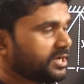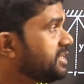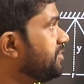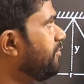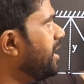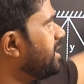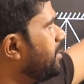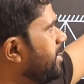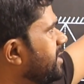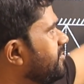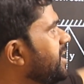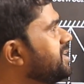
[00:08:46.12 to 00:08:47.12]
divided
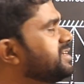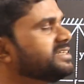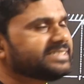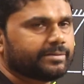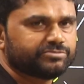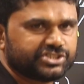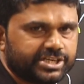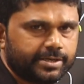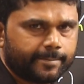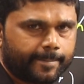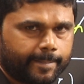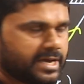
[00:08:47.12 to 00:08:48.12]
by weight is mg.